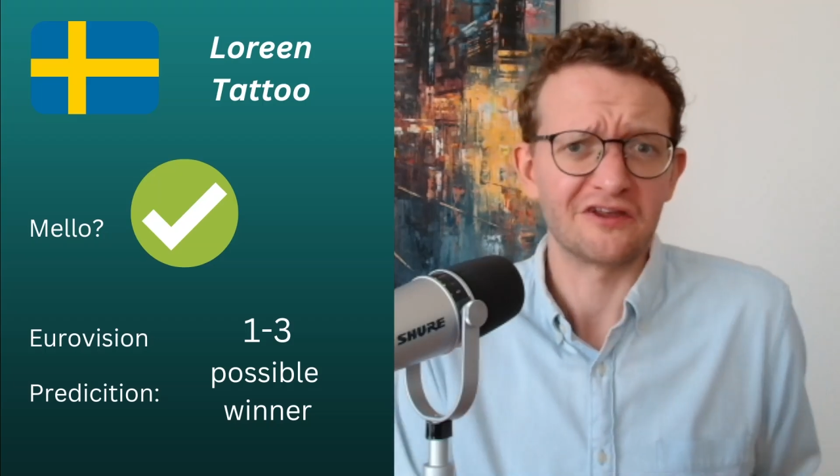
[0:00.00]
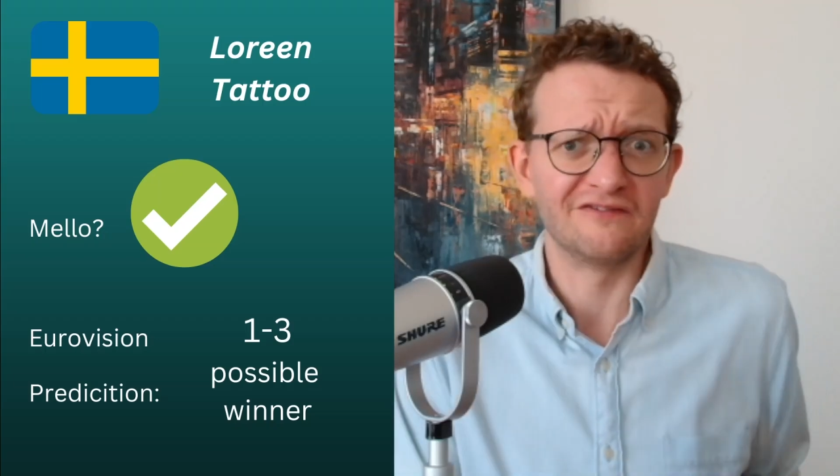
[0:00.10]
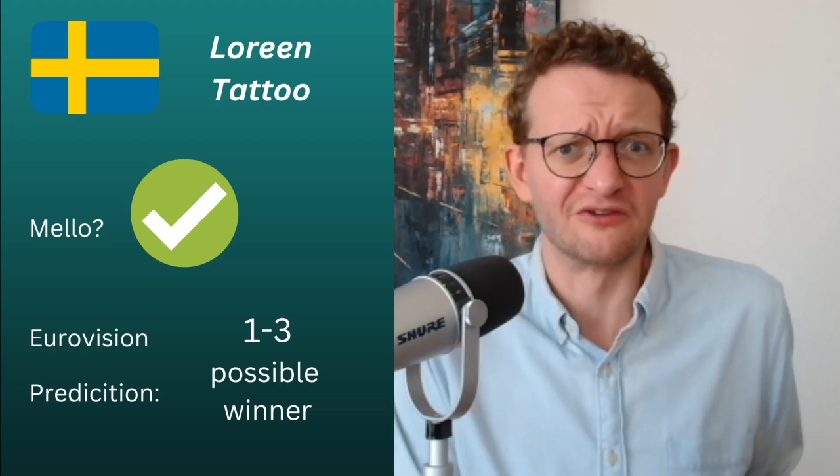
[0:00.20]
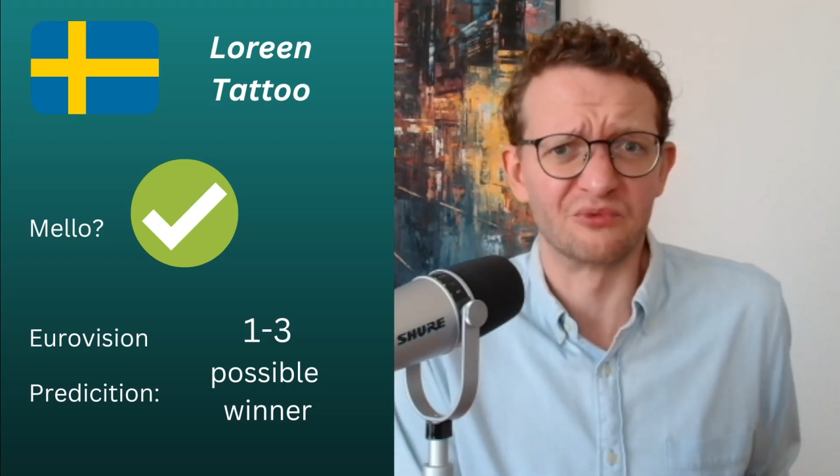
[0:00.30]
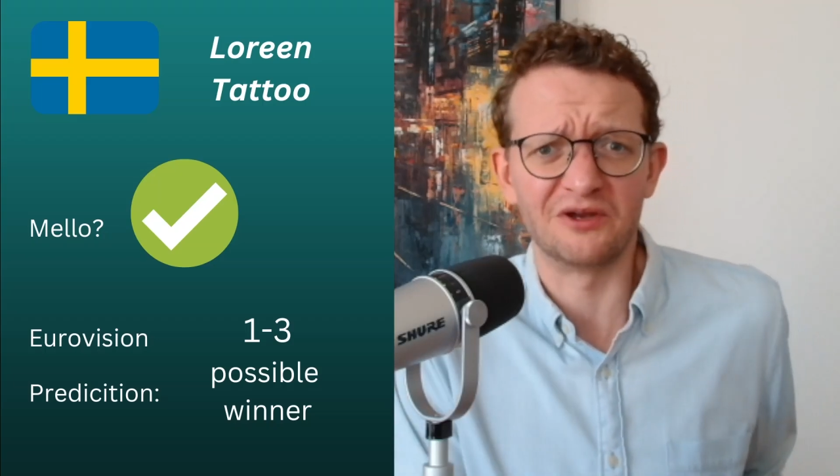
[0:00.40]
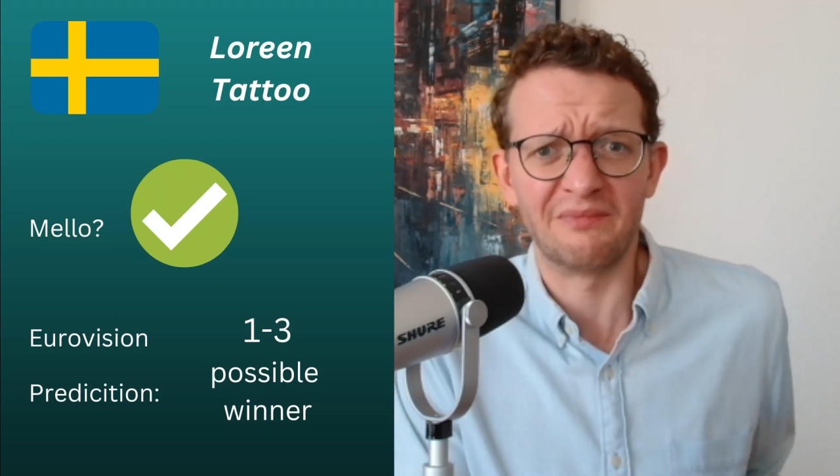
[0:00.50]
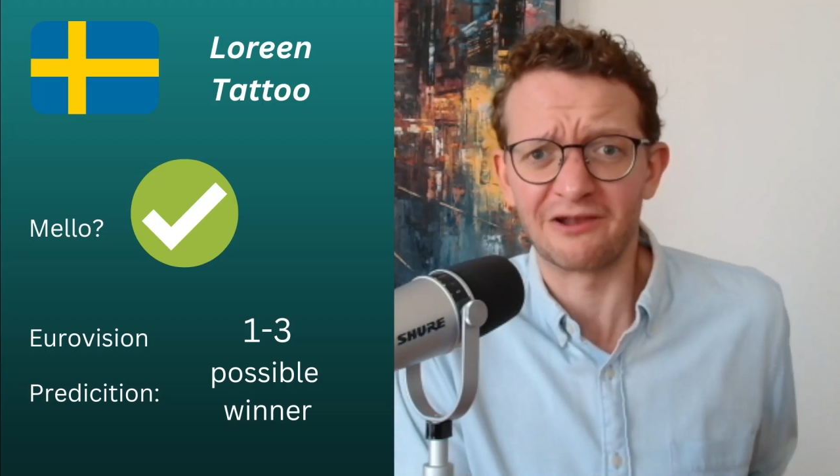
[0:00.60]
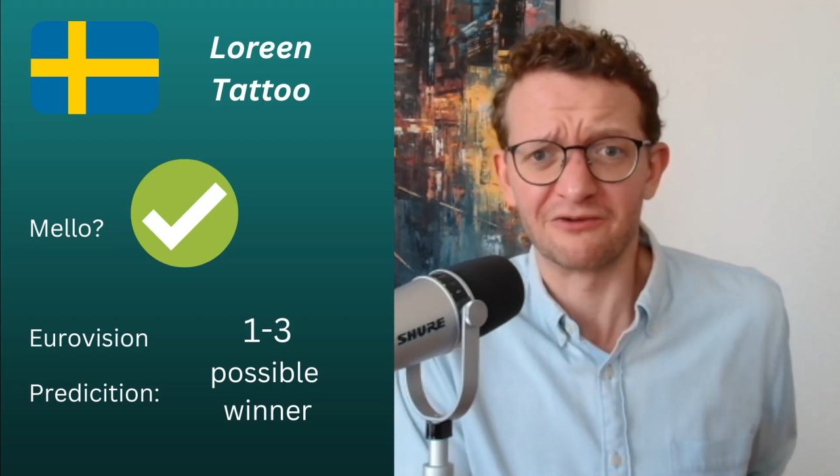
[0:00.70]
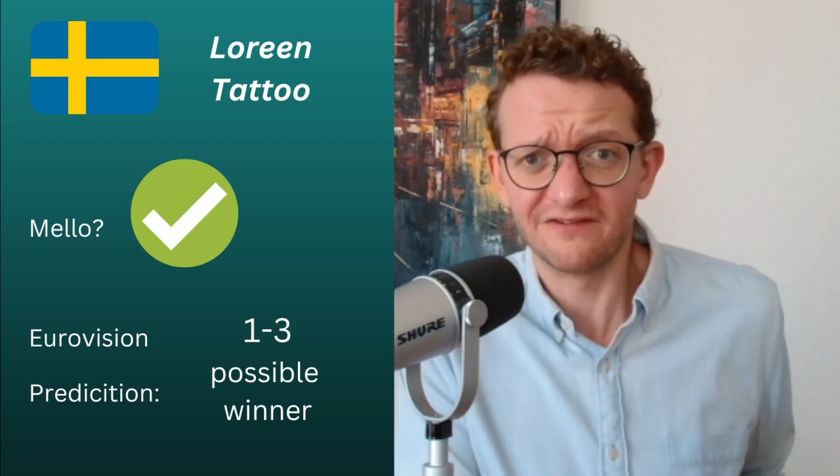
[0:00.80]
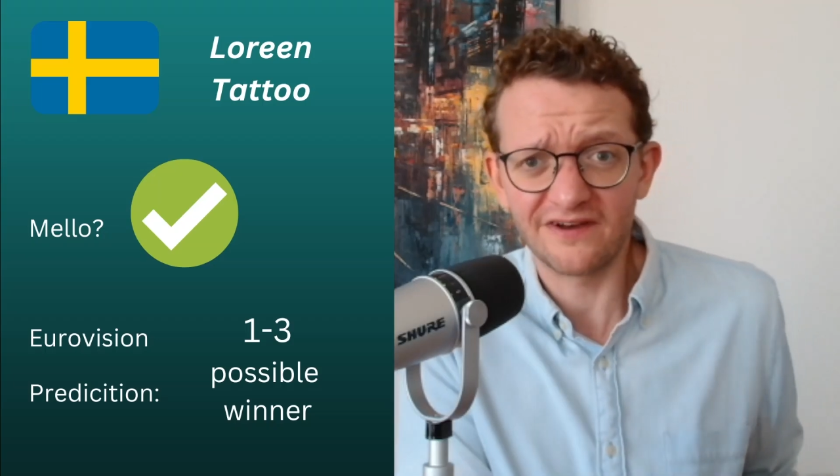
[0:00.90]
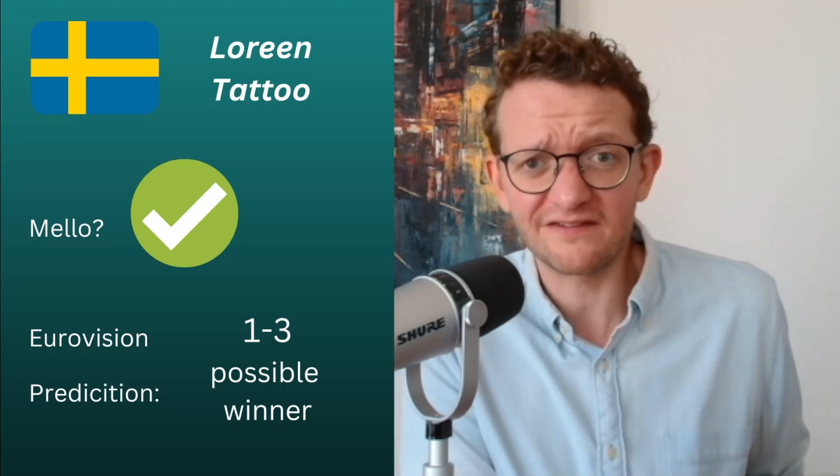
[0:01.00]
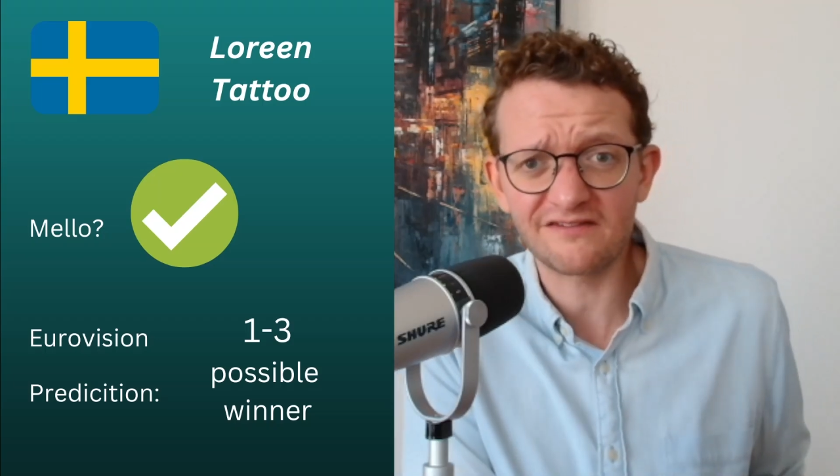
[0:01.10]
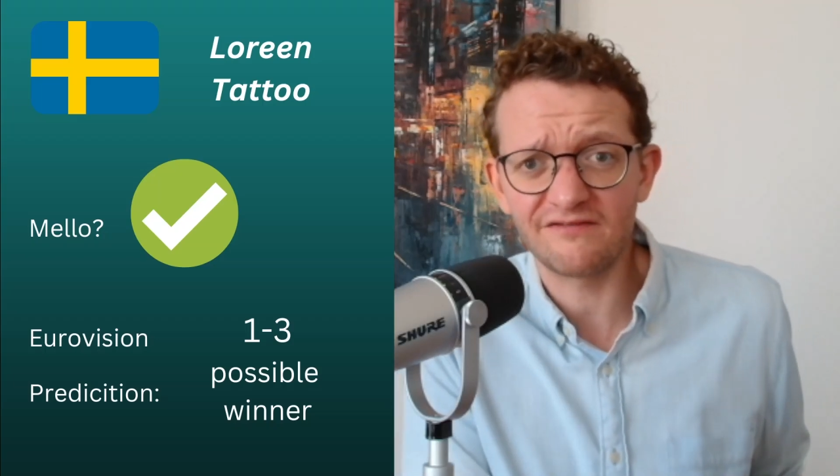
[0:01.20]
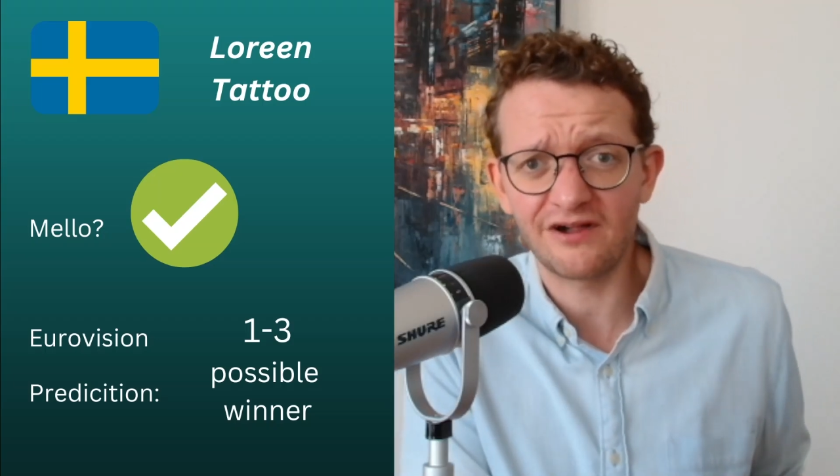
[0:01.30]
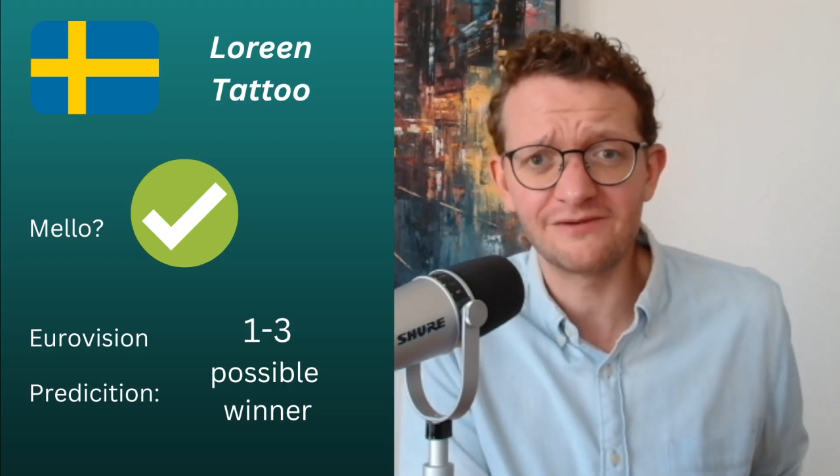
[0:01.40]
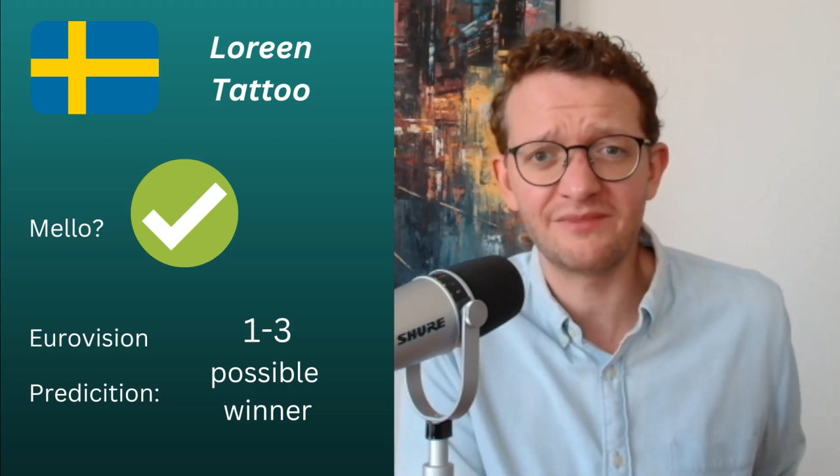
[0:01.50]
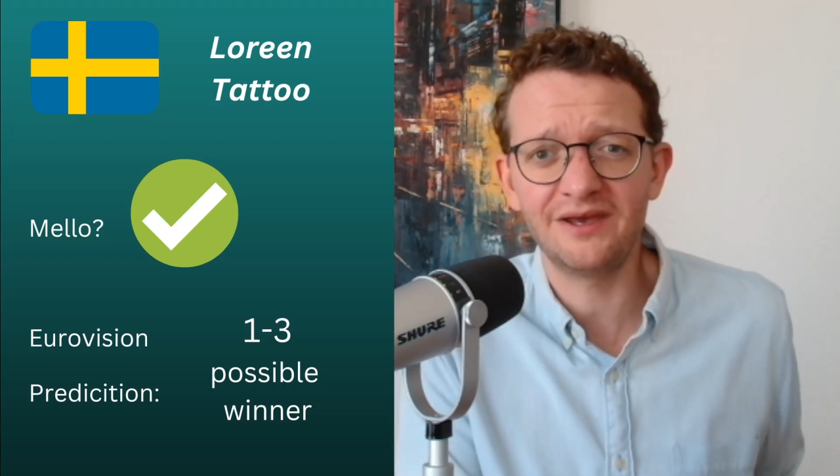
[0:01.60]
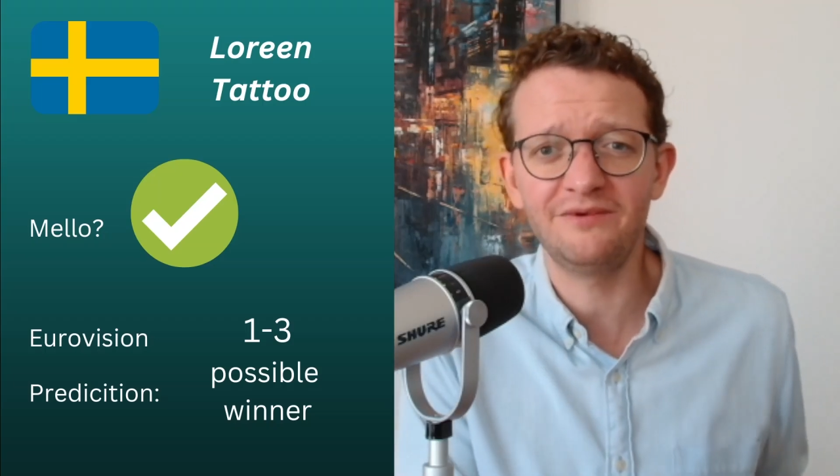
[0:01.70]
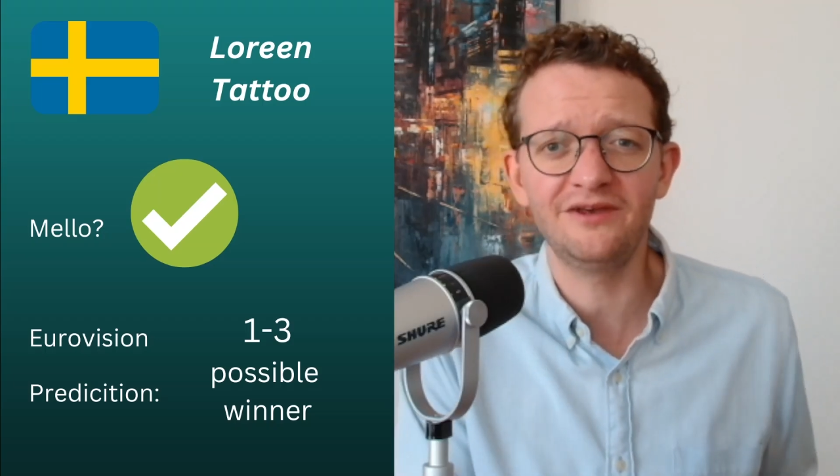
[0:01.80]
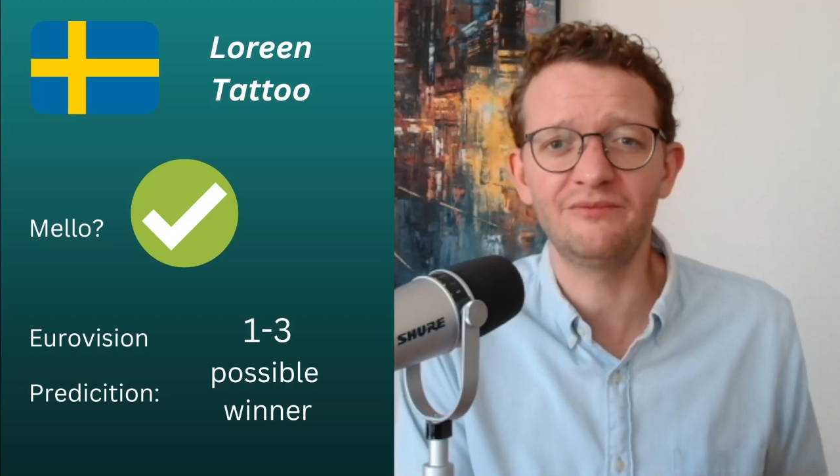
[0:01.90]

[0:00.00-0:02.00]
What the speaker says: even win Melodifestivalen maybe?